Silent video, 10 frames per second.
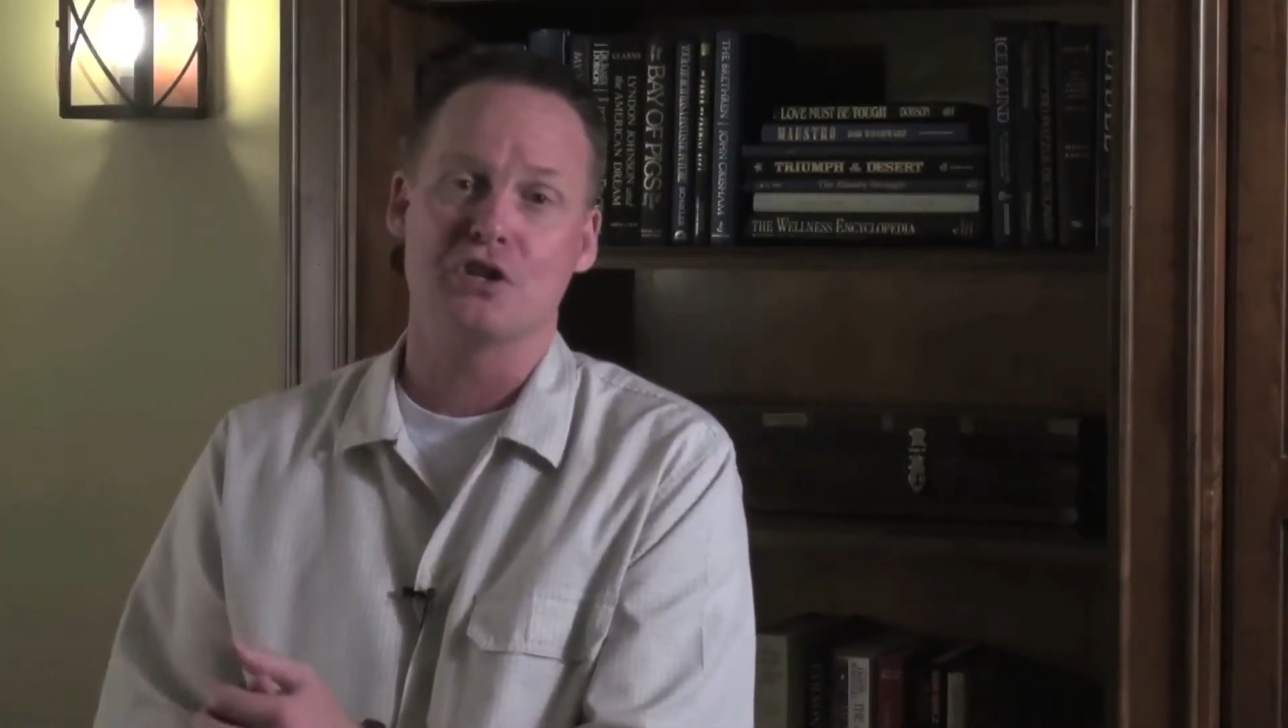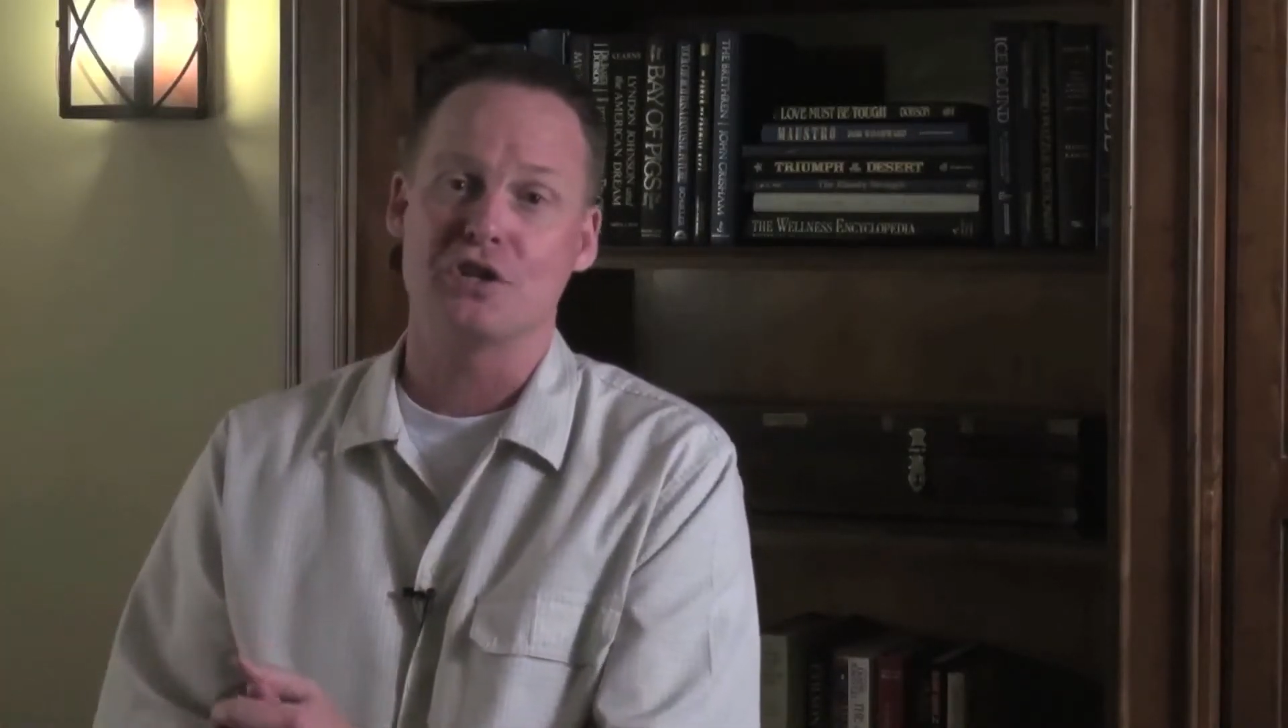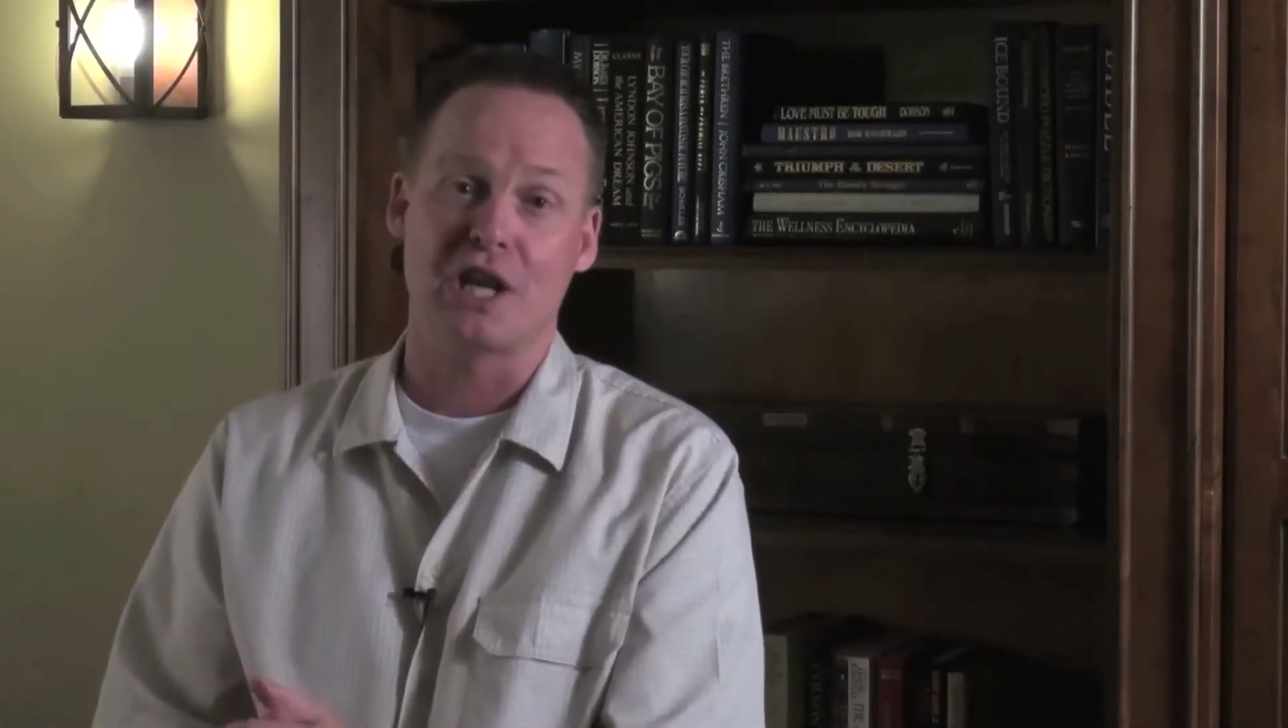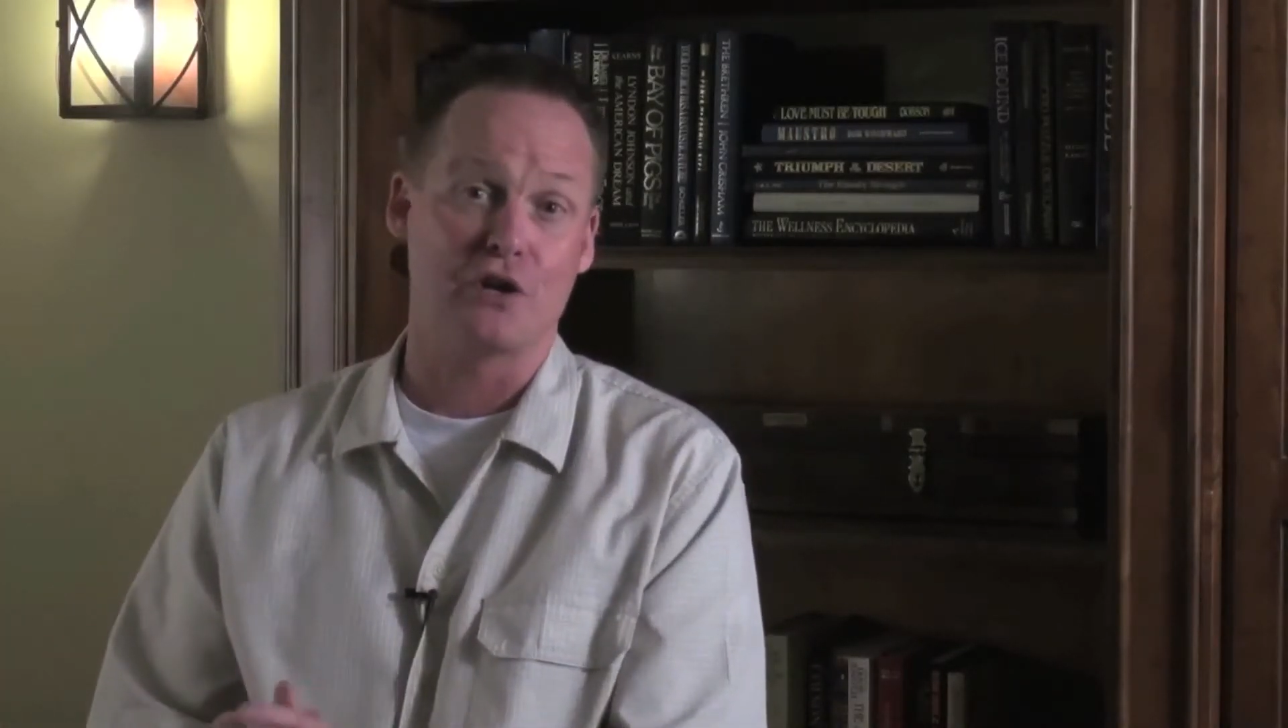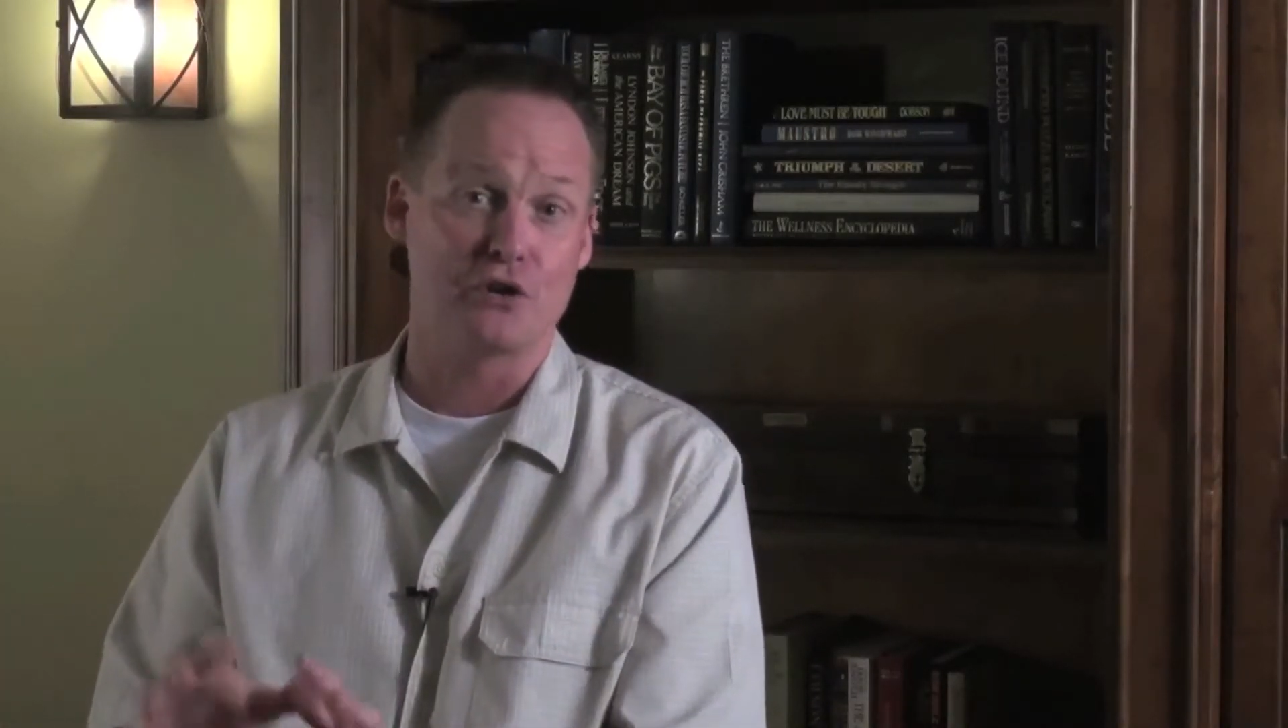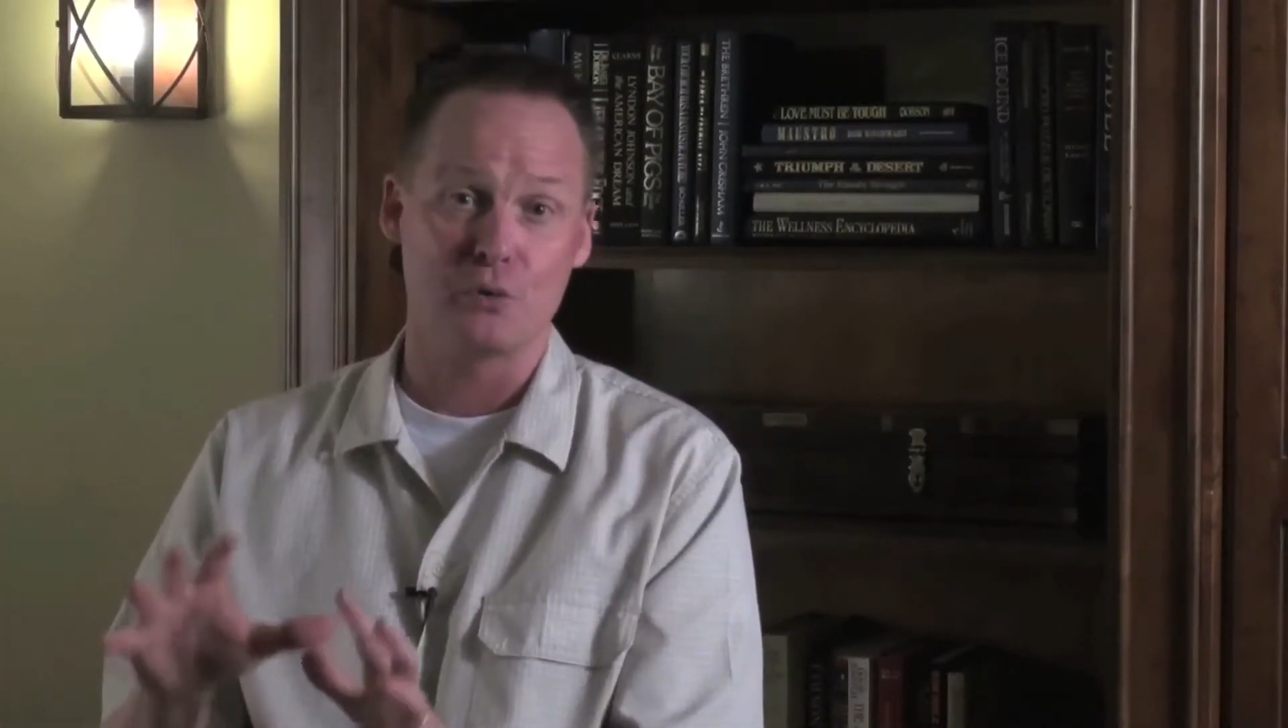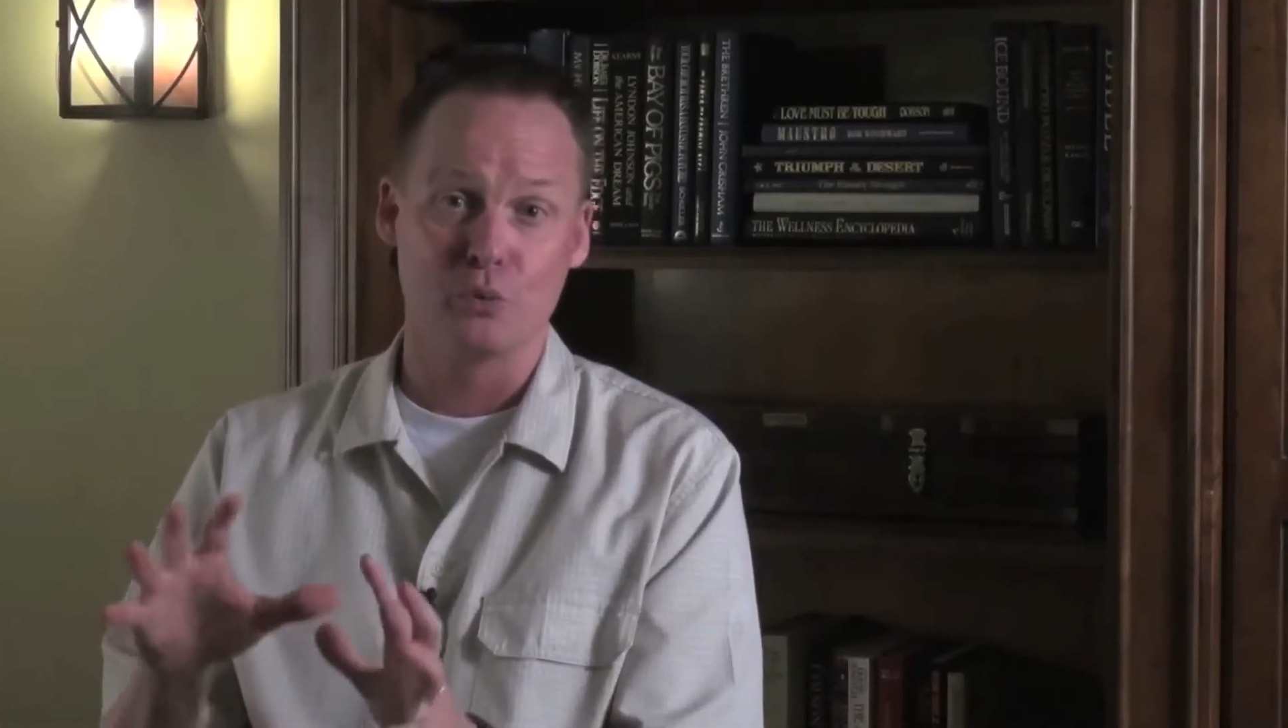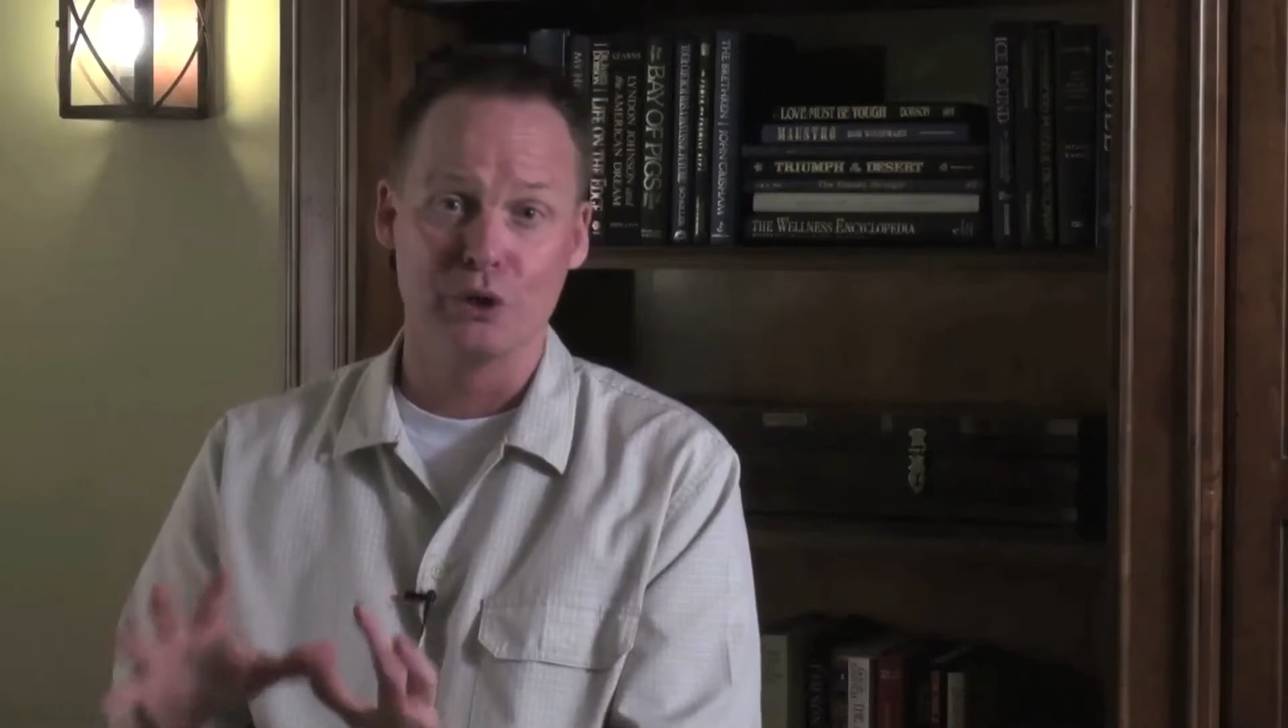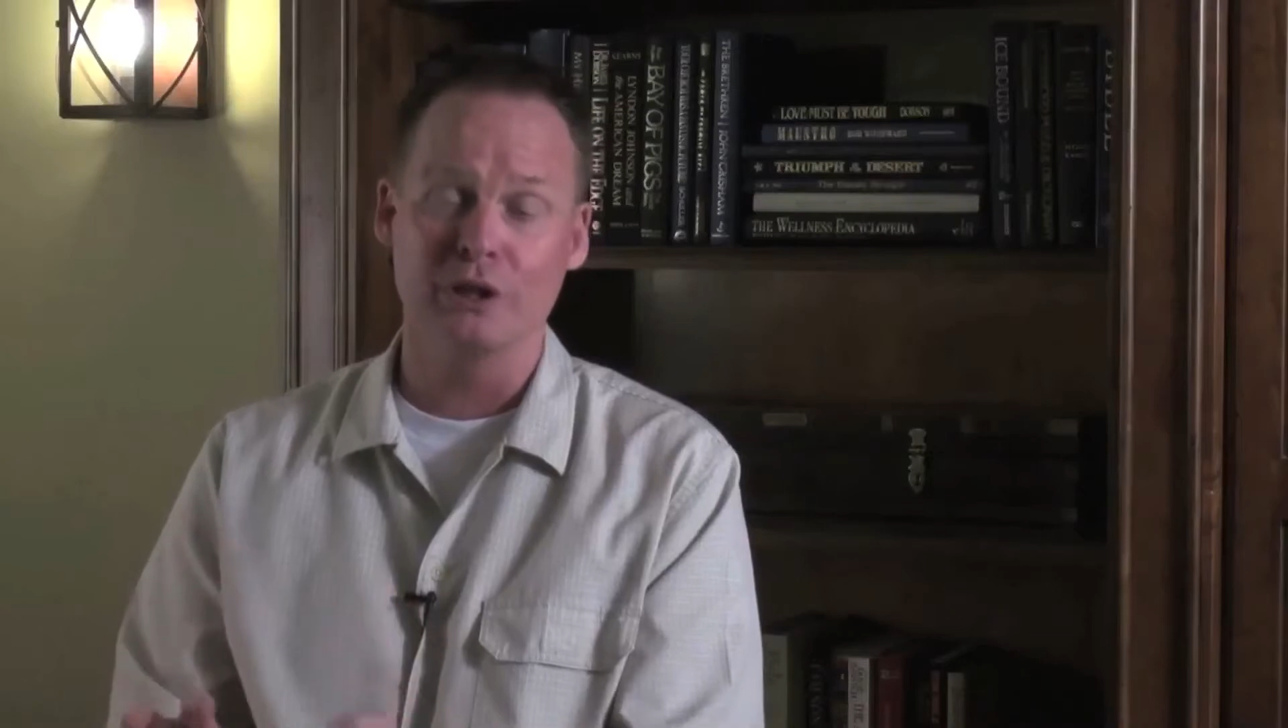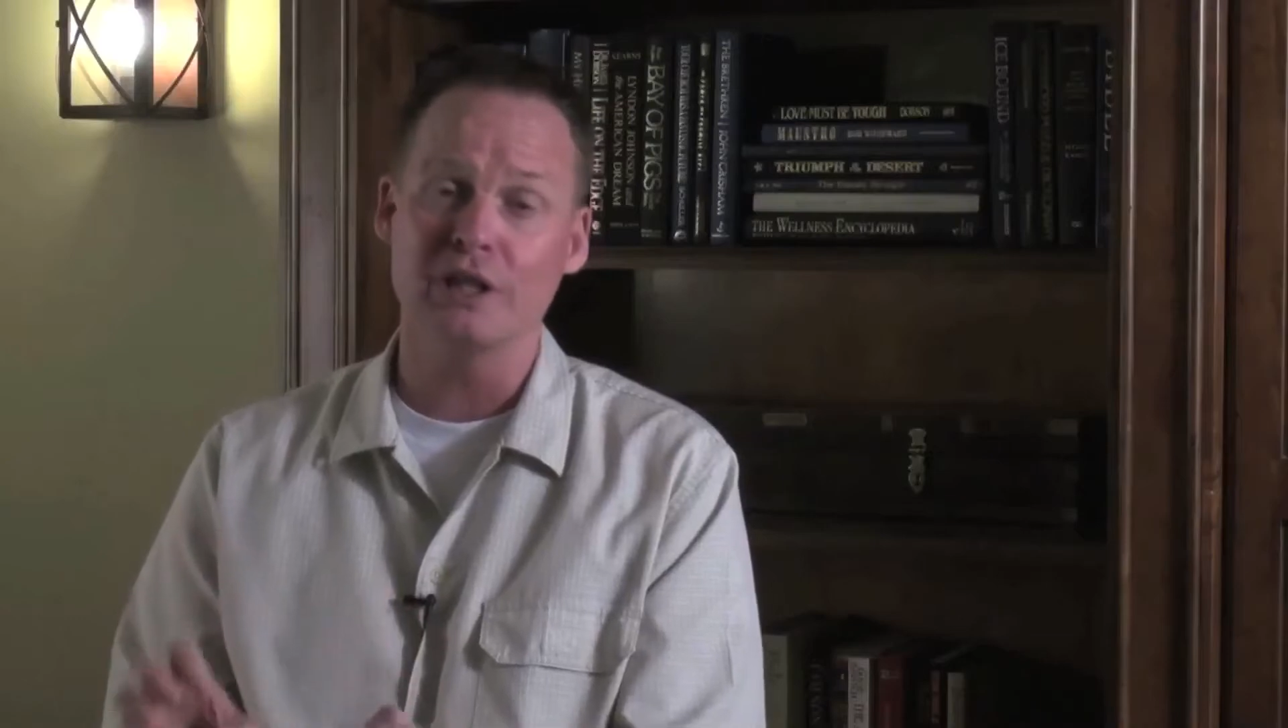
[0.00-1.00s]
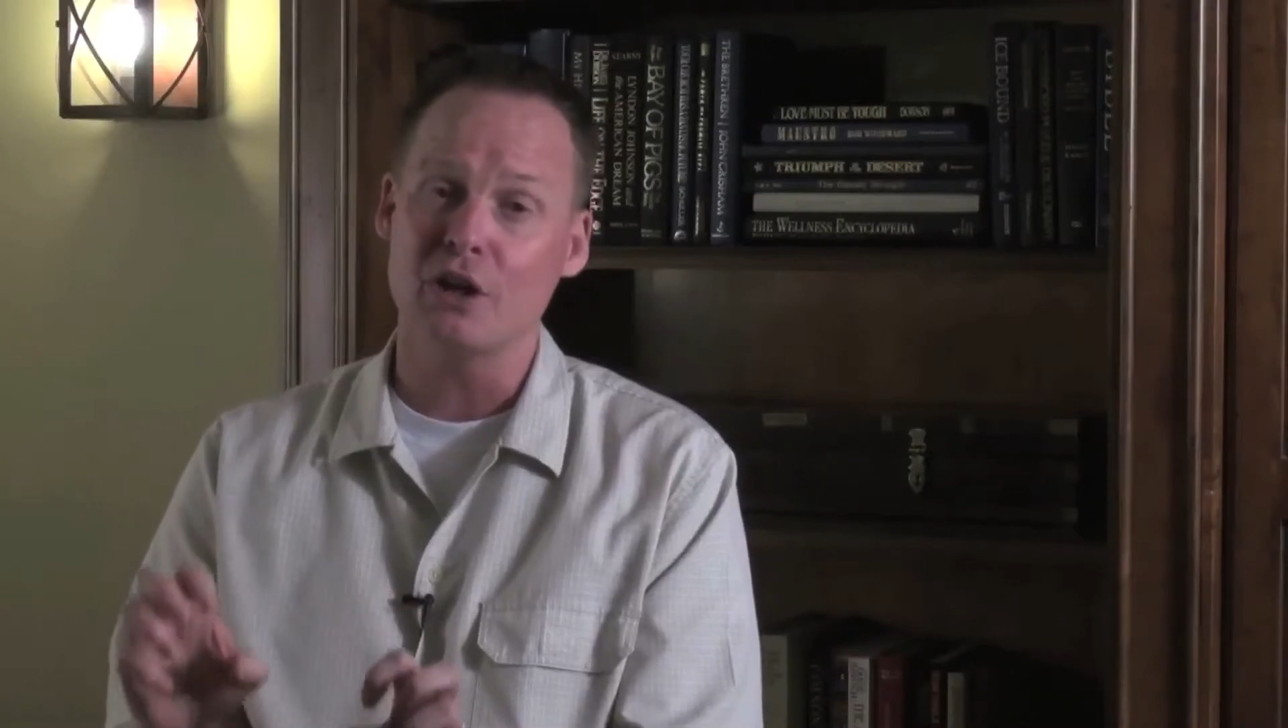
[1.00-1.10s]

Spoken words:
centers who really